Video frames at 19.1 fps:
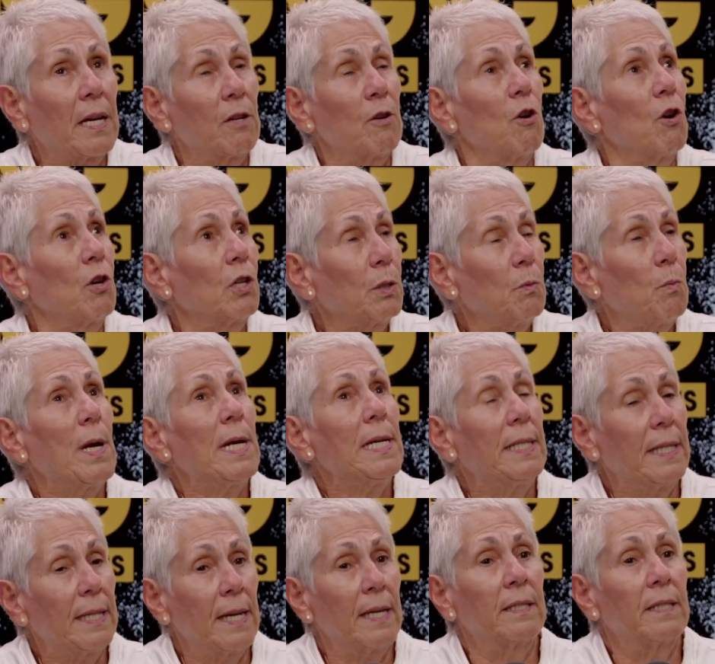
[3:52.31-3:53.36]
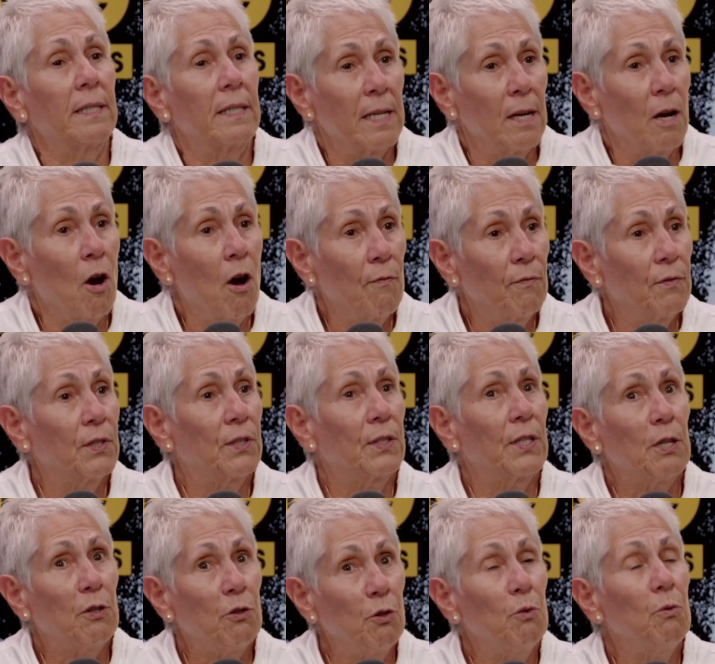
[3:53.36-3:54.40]
hardly wait to get to the office
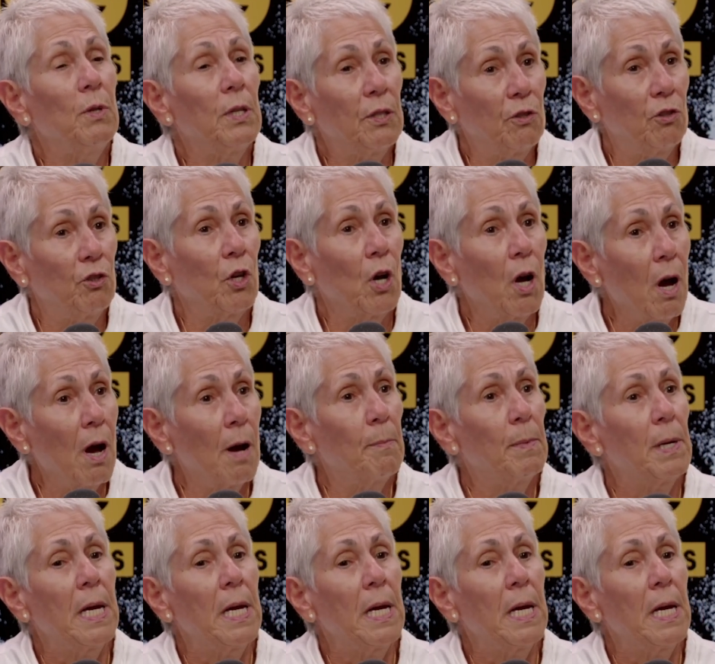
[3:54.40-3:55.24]
and do this job,